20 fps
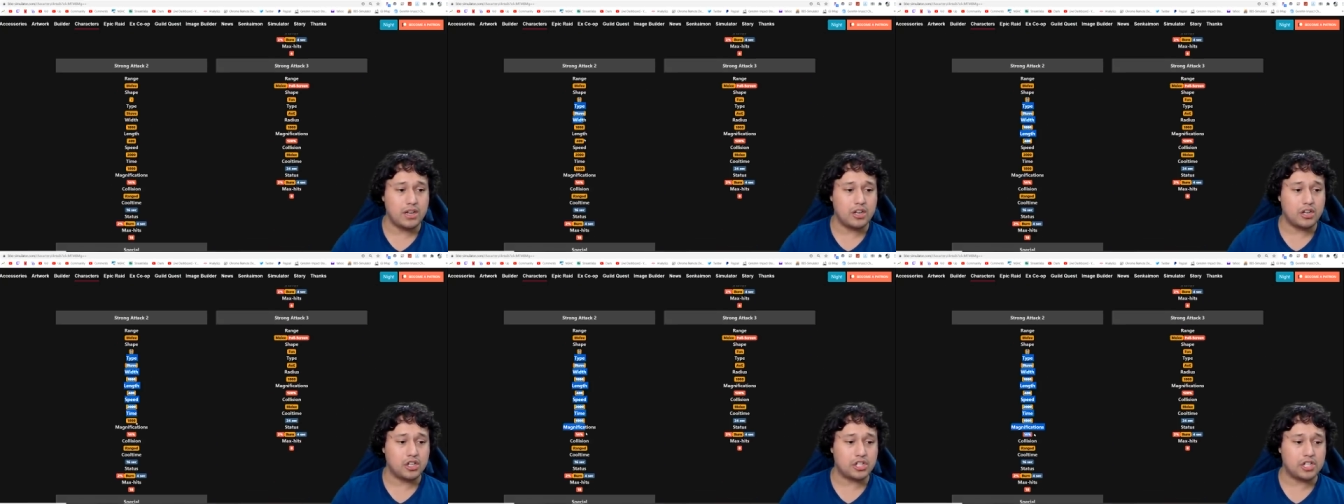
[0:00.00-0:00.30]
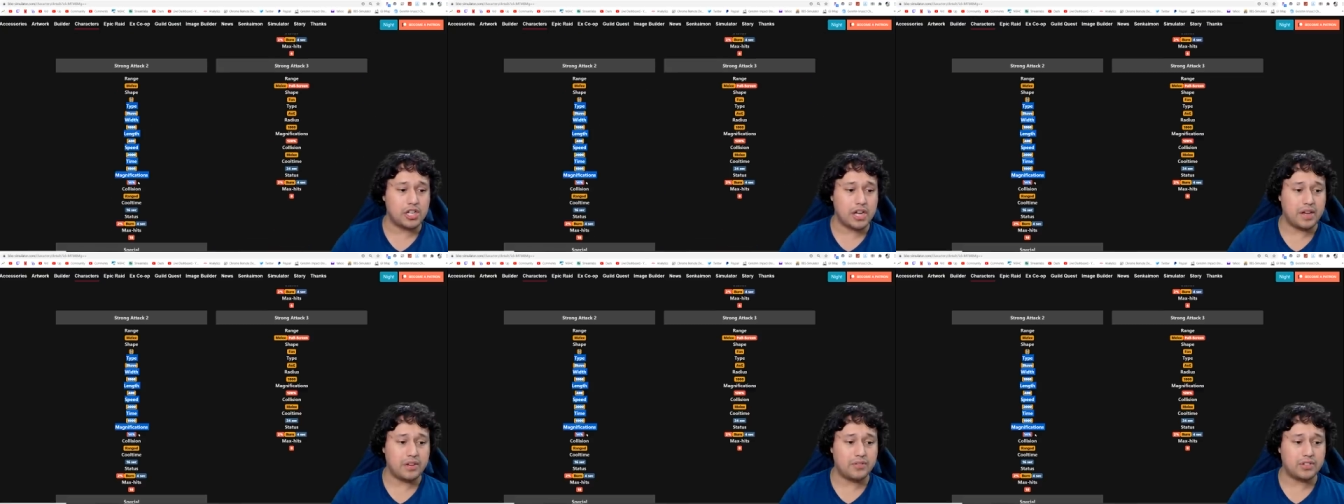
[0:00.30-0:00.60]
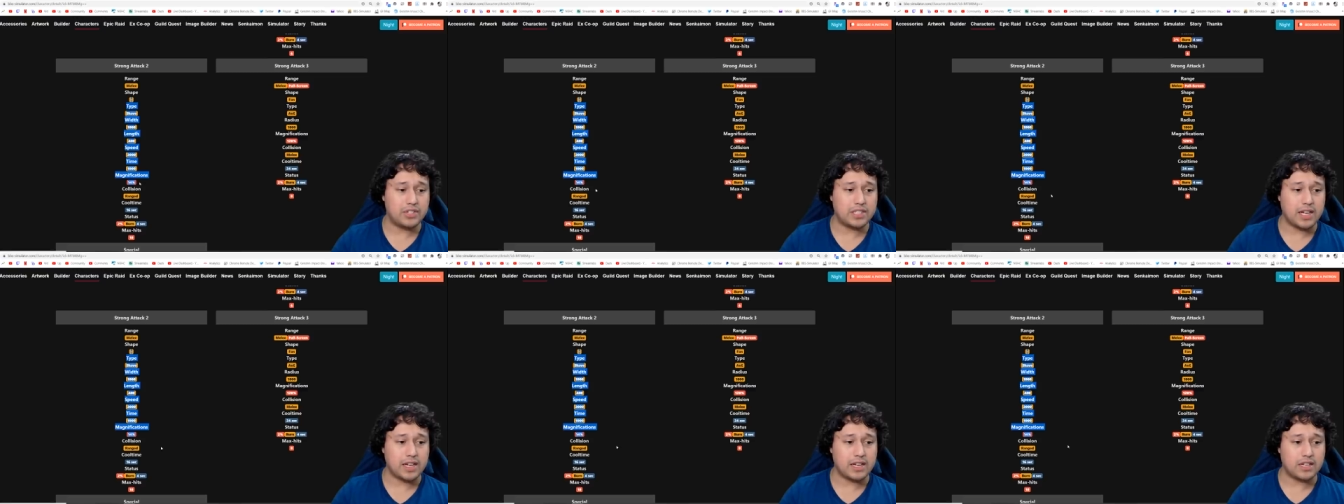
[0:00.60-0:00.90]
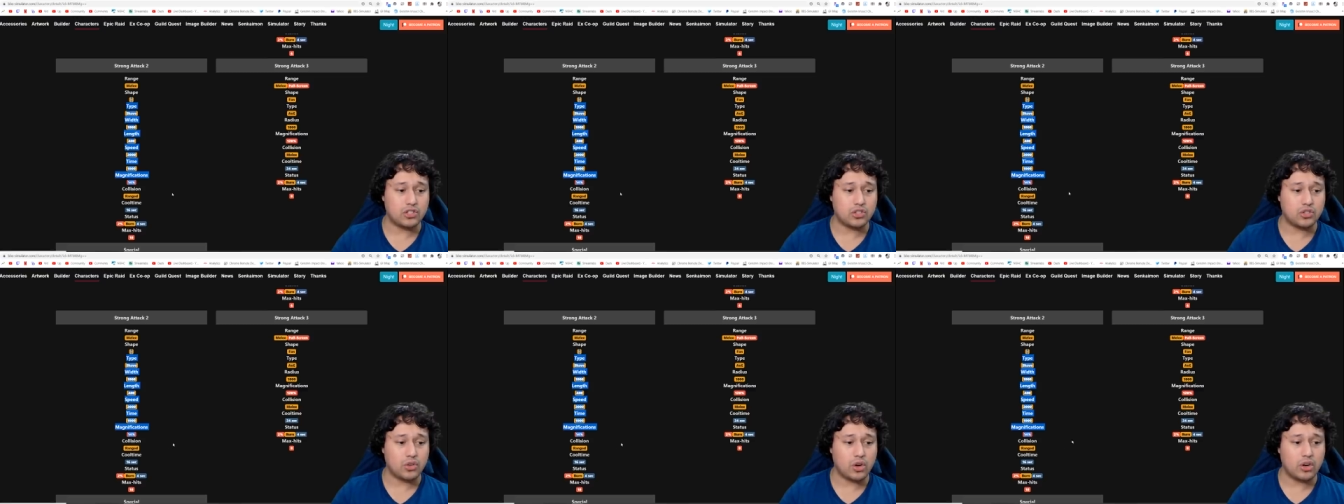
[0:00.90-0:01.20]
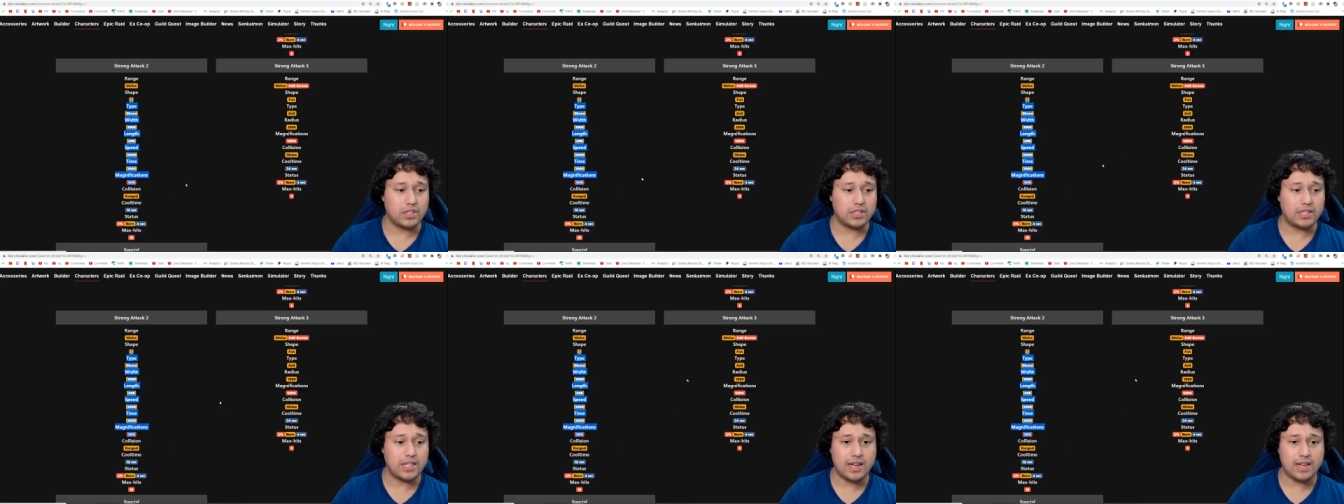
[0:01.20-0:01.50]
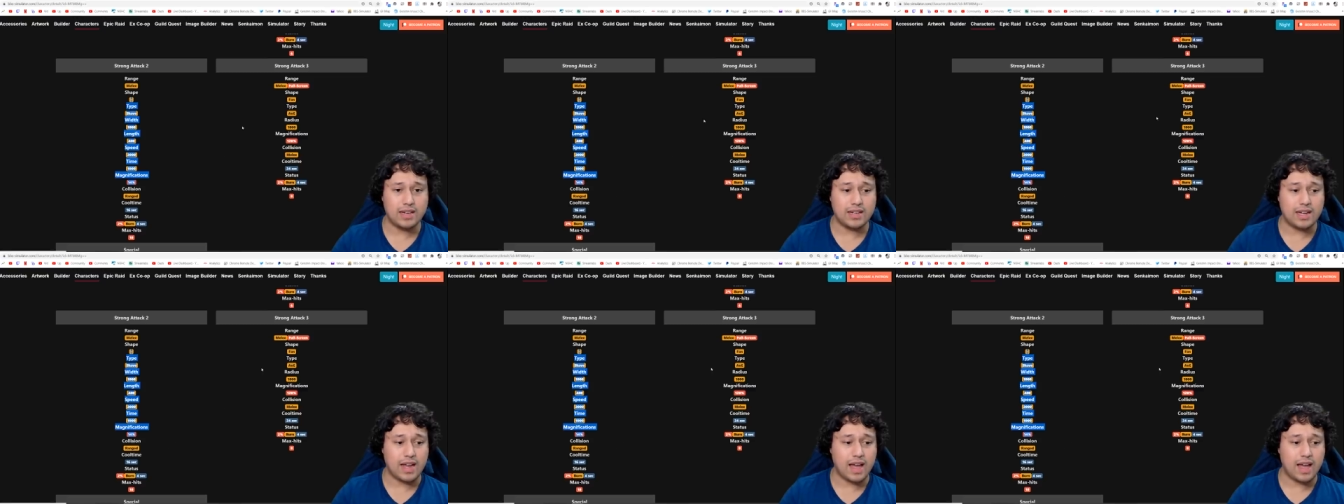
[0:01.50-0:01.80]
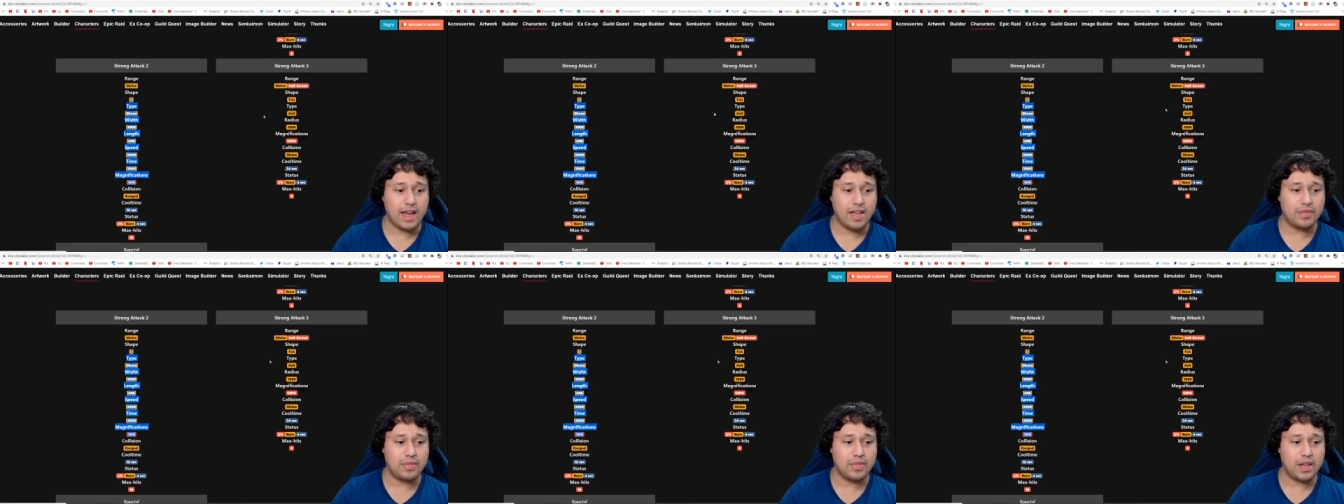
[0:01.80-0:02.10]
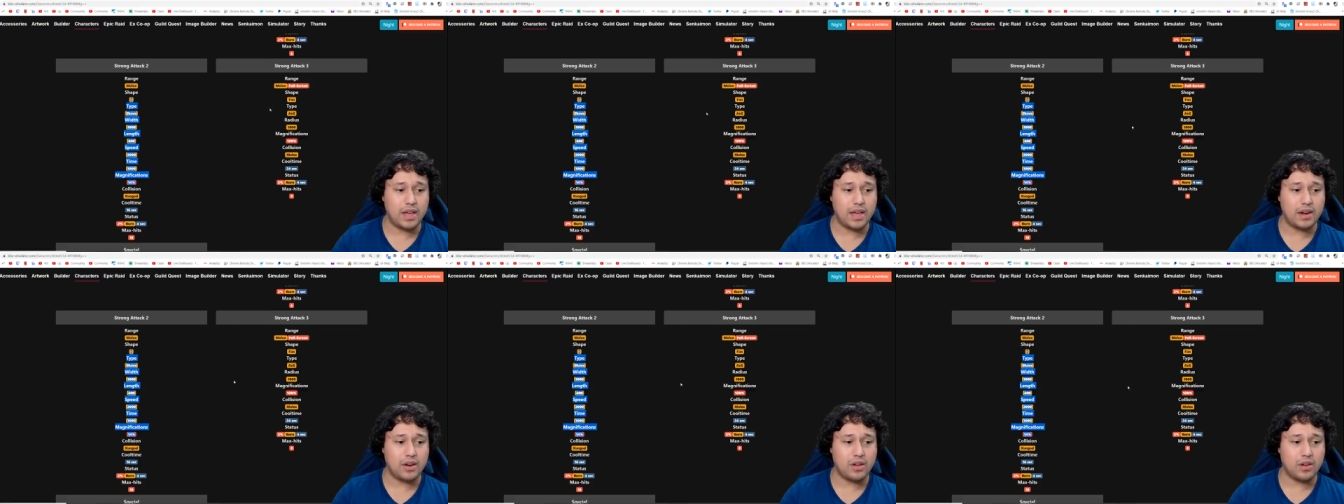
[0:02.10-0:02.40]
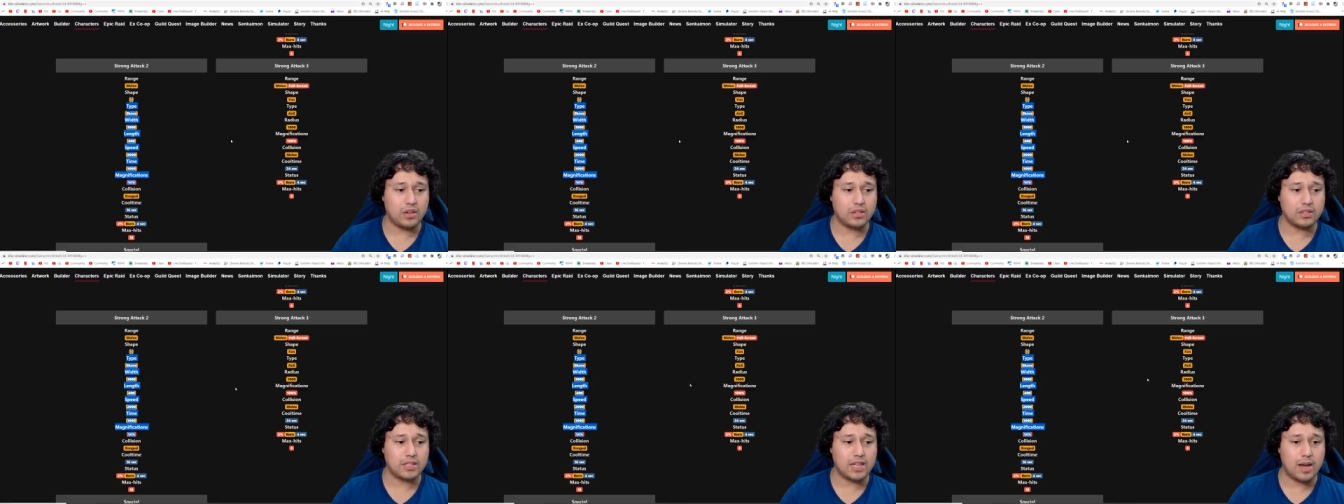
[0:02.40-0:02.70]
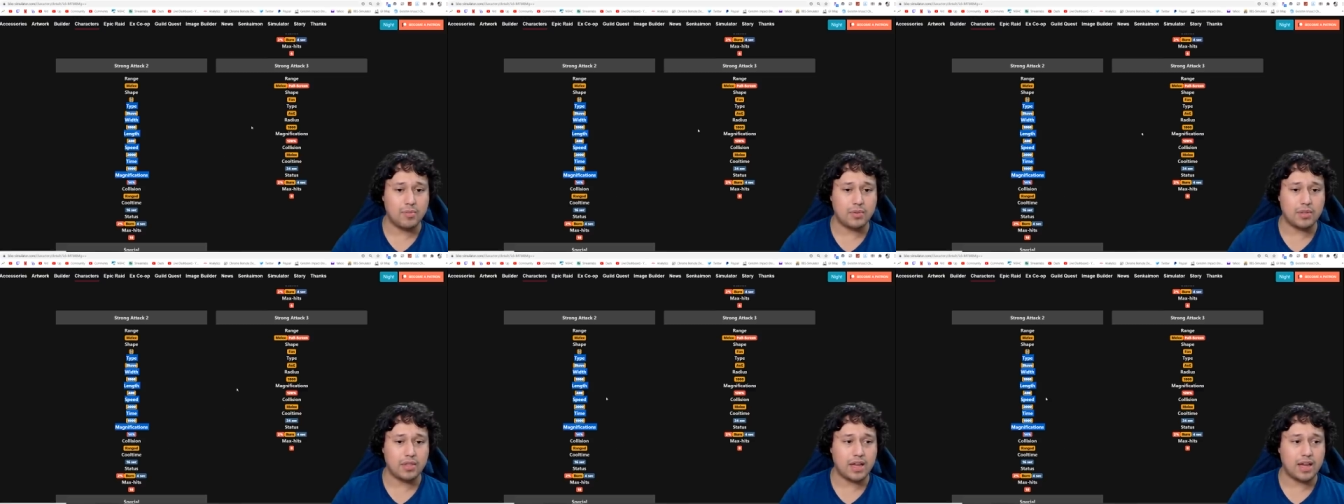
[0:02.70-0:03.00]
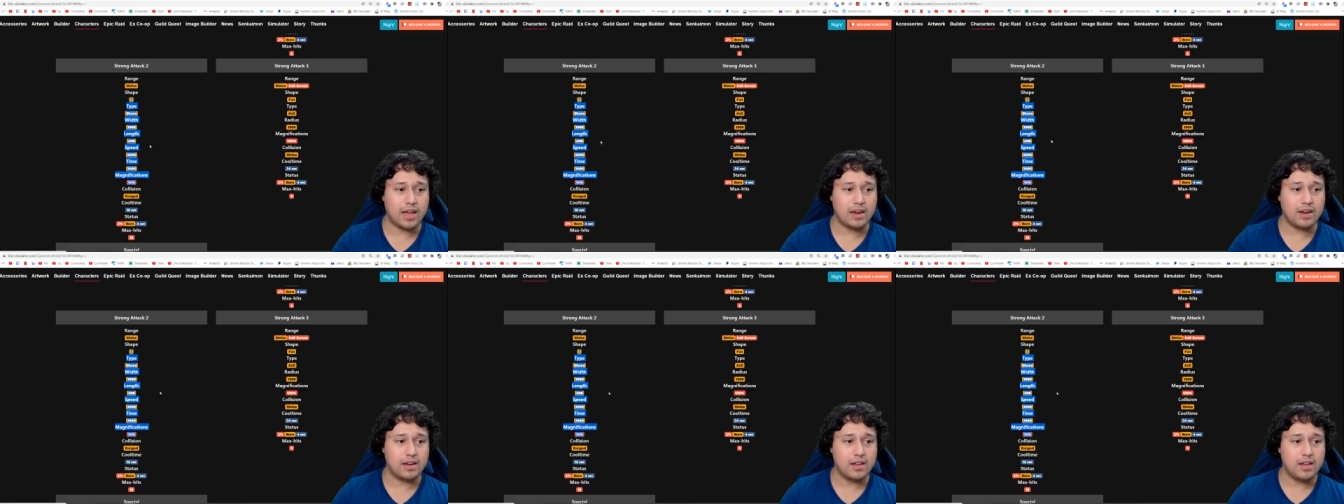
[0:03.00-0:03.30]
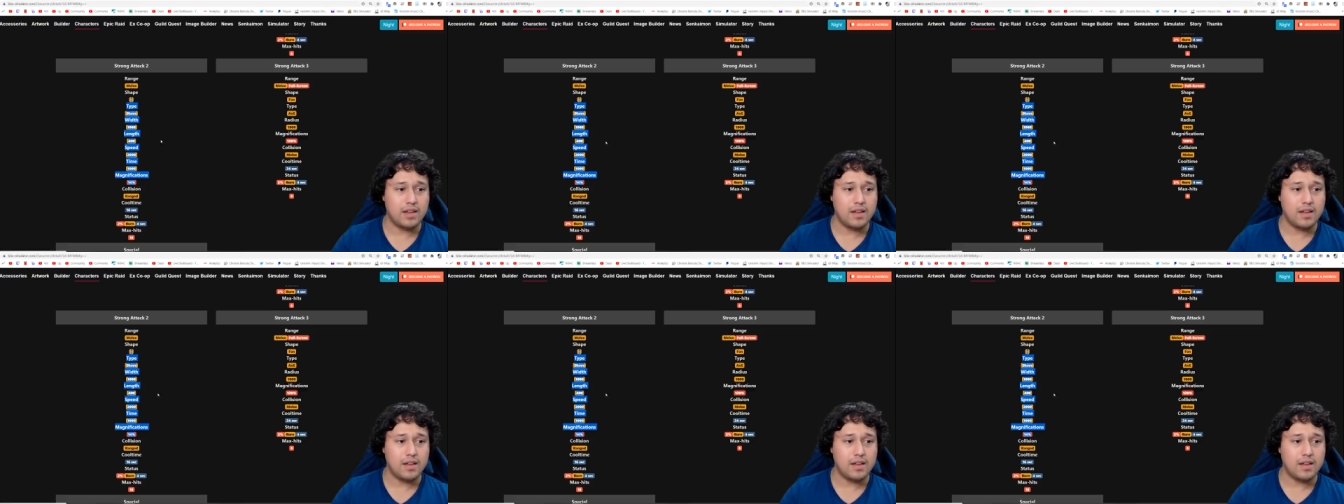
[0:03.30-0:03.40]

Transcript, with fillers: Shave a second strong attack, and then on top of that,